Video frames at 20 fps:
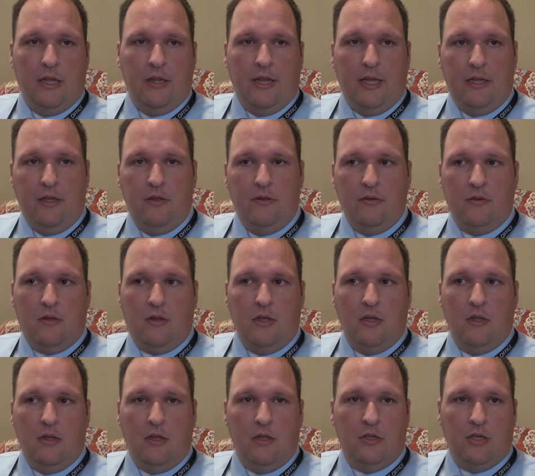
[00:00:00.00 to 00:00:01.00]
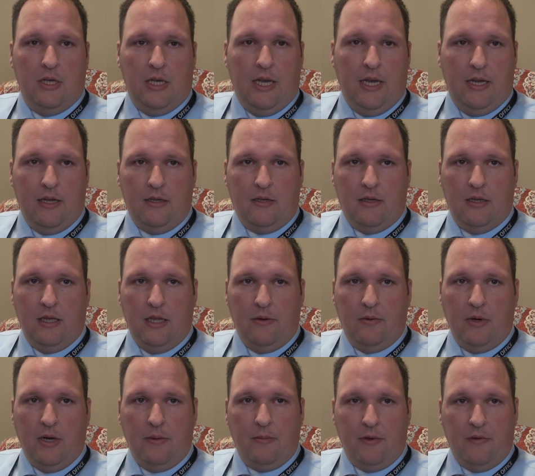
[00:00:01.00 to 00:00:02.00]
They used the genetics, and they
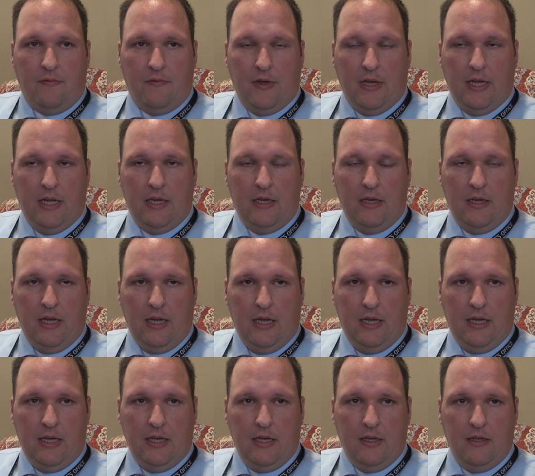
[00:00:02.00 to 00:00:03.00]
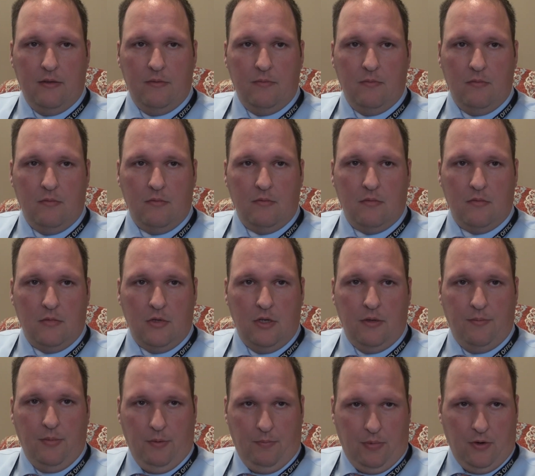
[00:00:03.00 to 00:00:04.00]
were able to find a
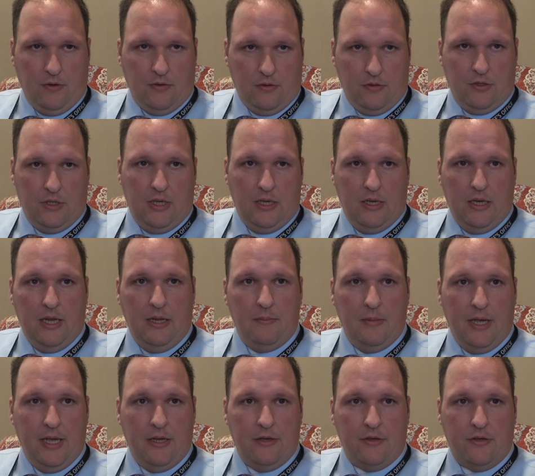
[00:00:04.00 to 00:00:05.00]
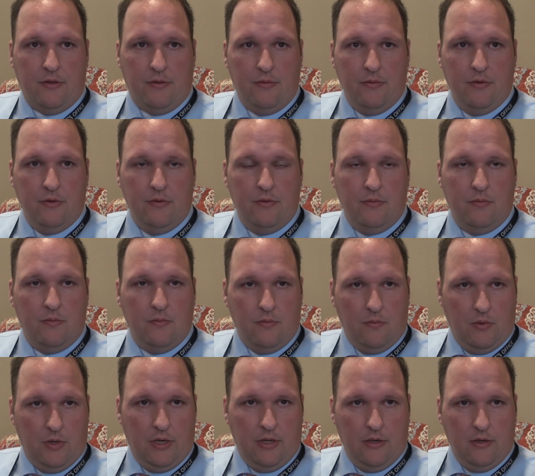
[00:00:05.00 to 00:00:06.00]
partial DNA match through
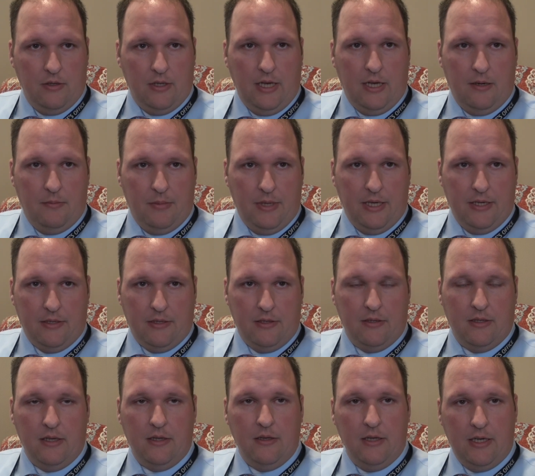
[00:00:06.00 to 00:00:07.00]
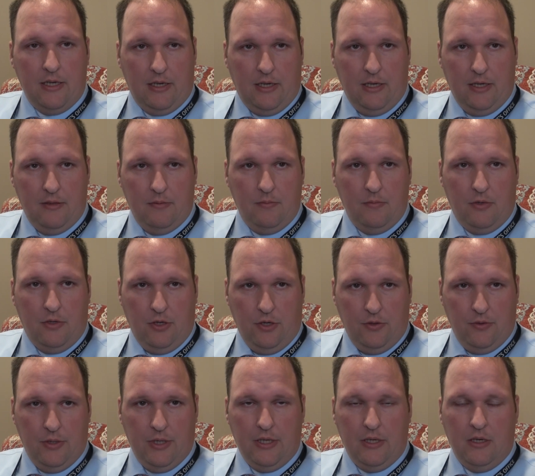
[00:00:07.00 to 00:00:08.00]
one of their databases that linked him
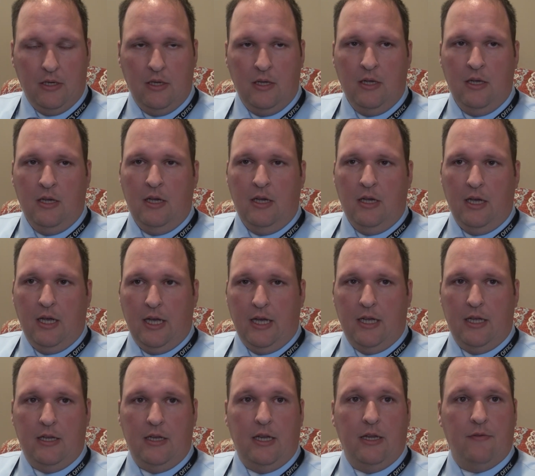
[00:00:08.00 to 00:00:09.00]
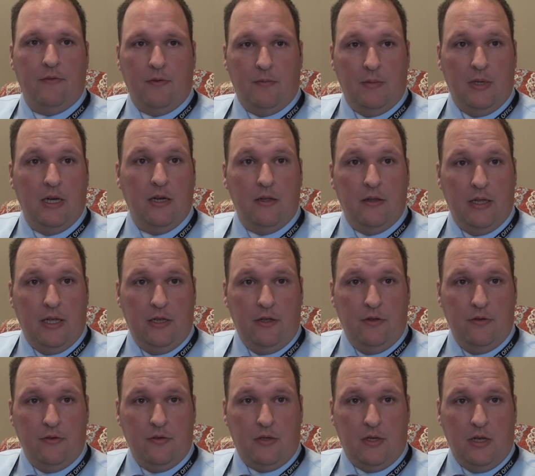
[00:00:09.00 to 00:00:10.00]
to it. And from there, they
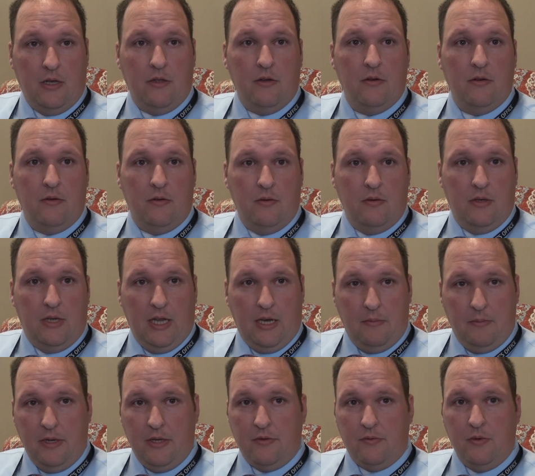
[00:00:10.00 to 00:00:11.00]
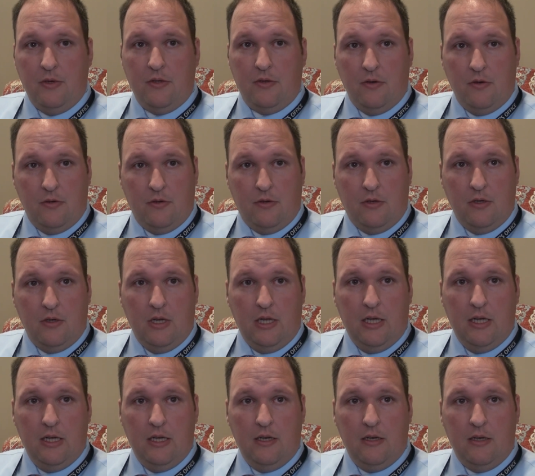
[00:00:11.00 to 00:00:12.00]
used other database research
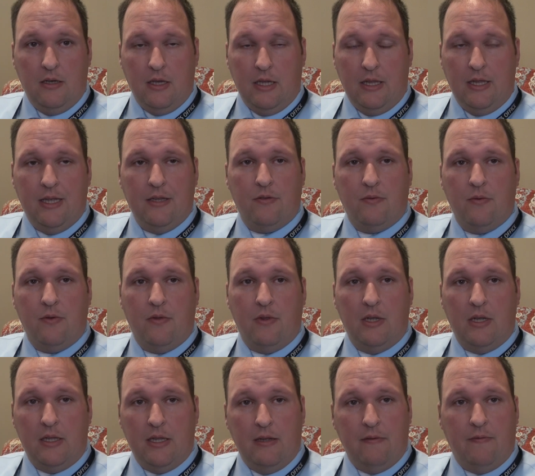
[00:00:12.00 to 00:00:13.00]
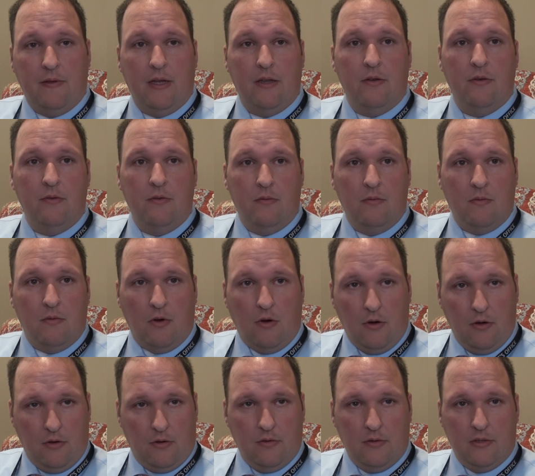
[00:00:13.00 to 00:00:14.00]
and that sort of thing, and they found
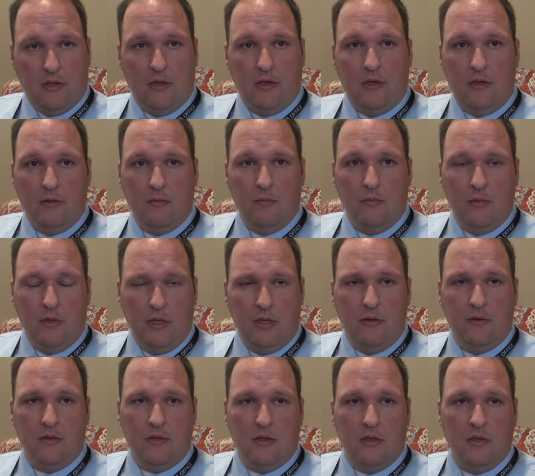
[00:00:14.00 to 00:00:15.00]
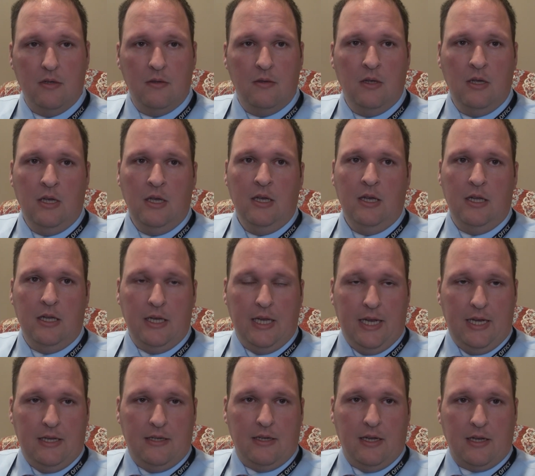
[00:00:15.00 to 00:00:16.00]
articles on him. He was an
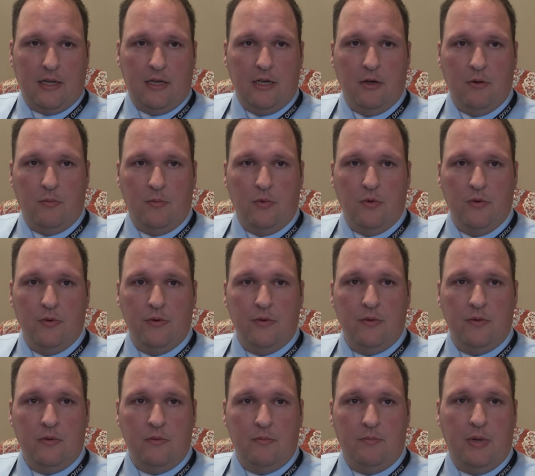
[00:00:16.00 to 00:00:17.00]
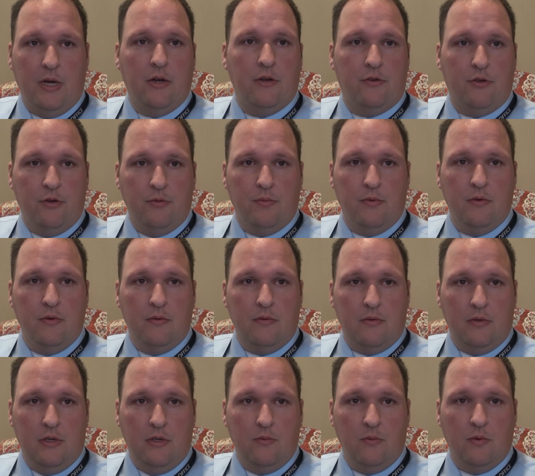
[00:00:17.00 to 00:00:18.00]
82nd Airborne paratrooper
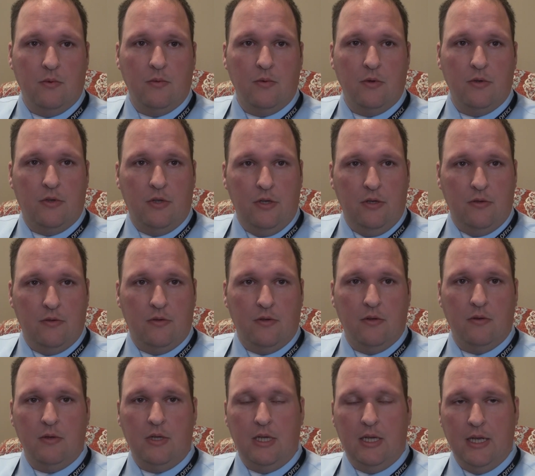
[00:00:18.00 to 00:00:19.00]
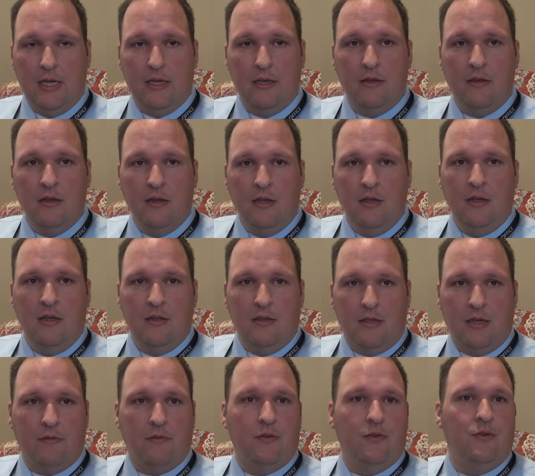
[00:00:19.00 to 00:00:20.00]
in World War II, so he had
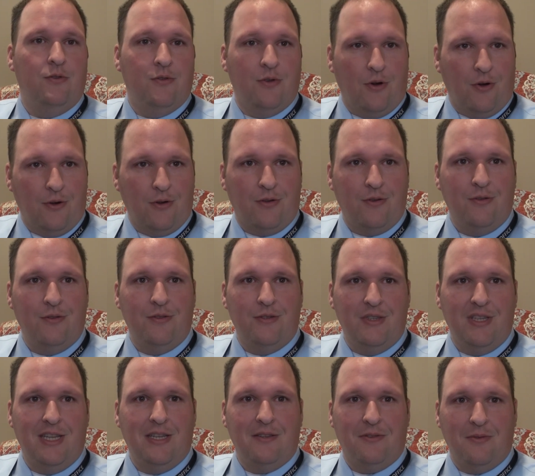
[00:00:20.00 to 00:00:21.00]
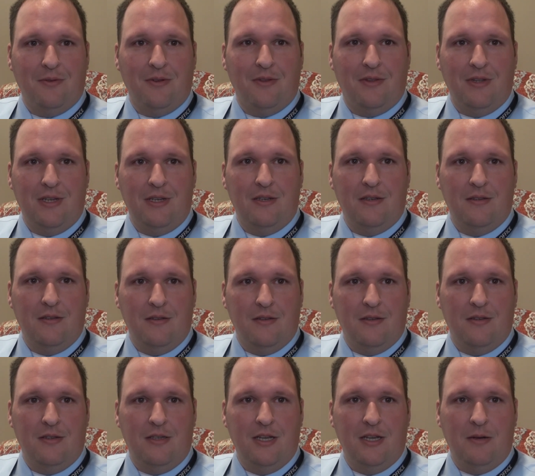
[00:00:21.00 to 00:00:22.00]
several news articles and that sort of thing
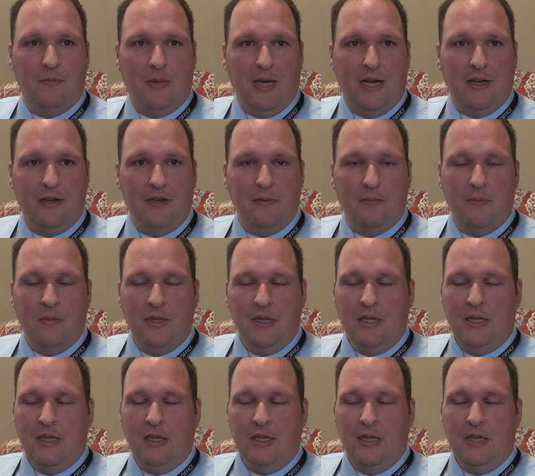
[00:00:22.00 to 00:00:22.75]
done about him.